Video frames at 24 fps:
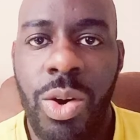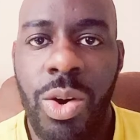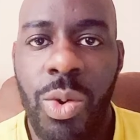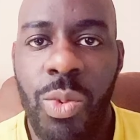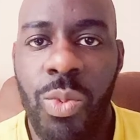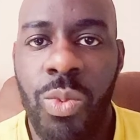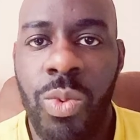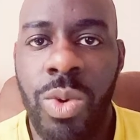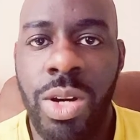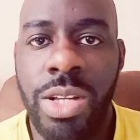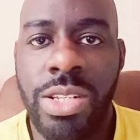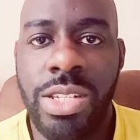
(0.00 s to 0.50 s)

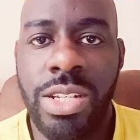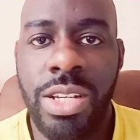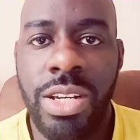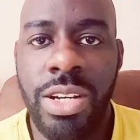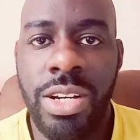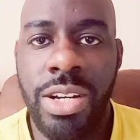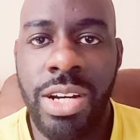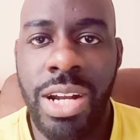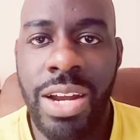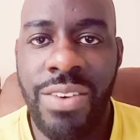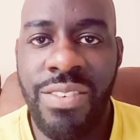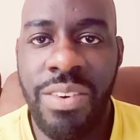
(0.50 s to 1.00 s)
What's
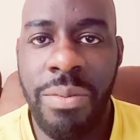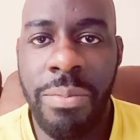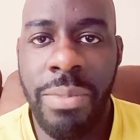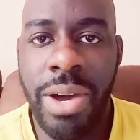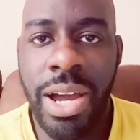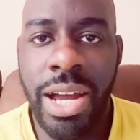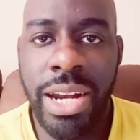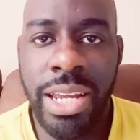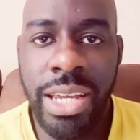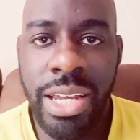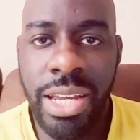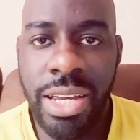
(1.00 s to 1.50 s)
good,
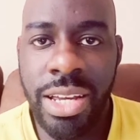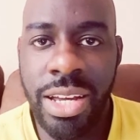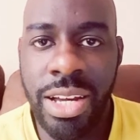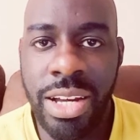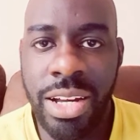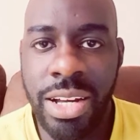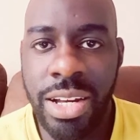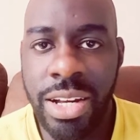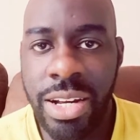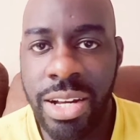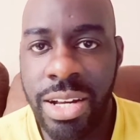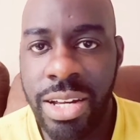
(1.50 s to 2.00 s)
everybody?
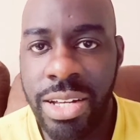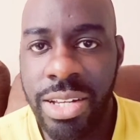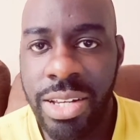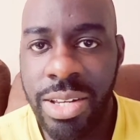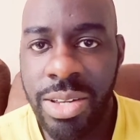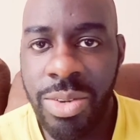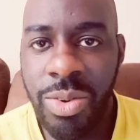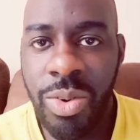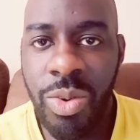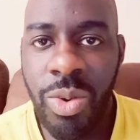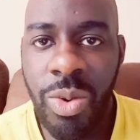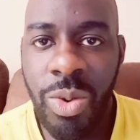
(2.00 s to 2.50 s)

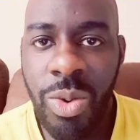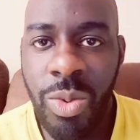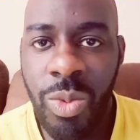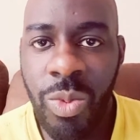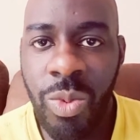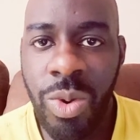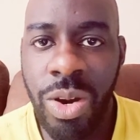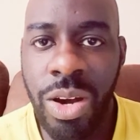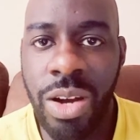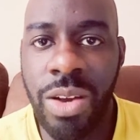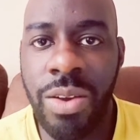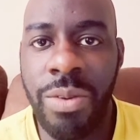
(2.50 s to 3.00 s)

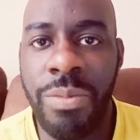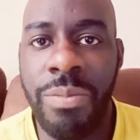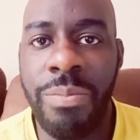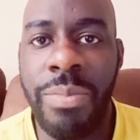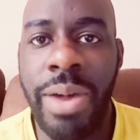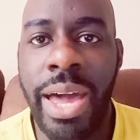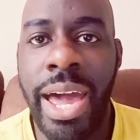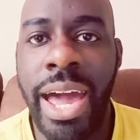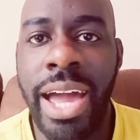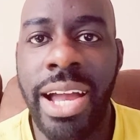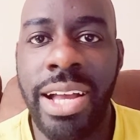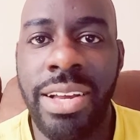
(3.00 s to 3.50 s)
Welcome
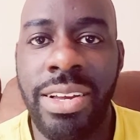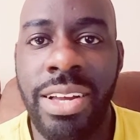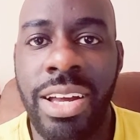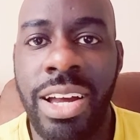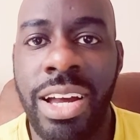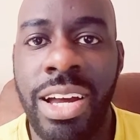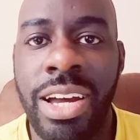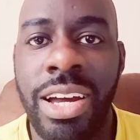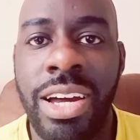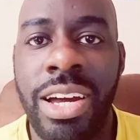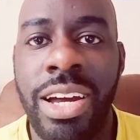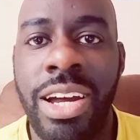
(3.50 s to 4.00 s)
back
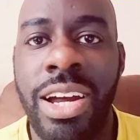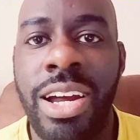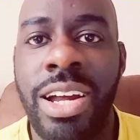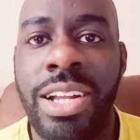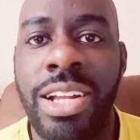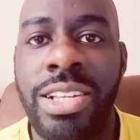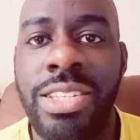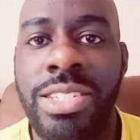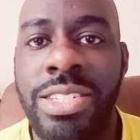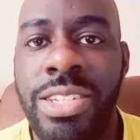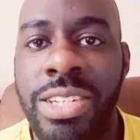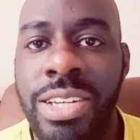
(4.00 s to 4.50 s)

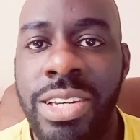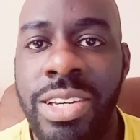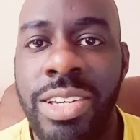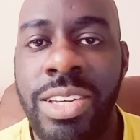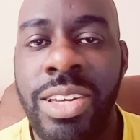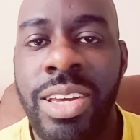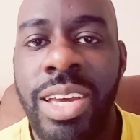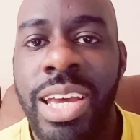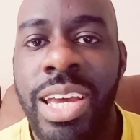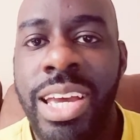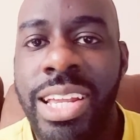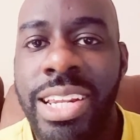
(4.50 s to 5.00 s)
to
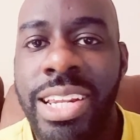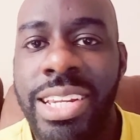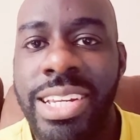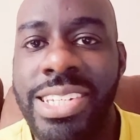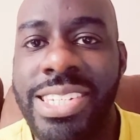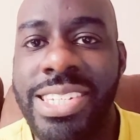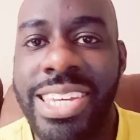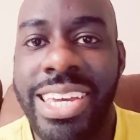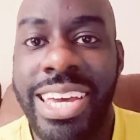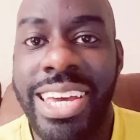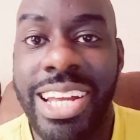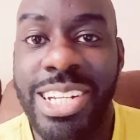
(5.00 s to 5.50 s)
the
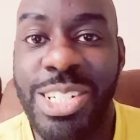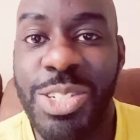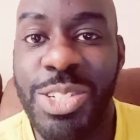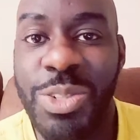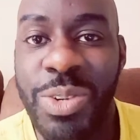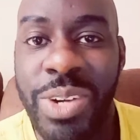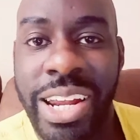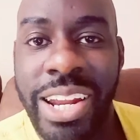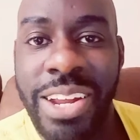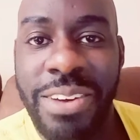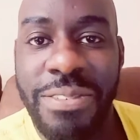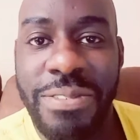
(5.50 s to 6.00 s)

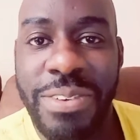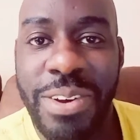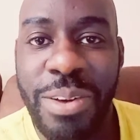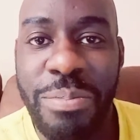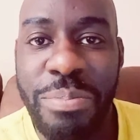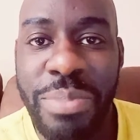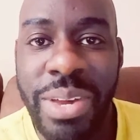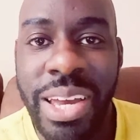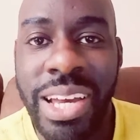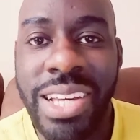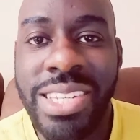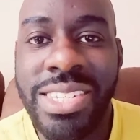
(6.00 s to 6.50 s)
scheduled NFL
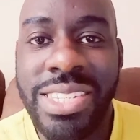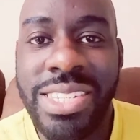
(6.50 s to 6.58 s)
picks.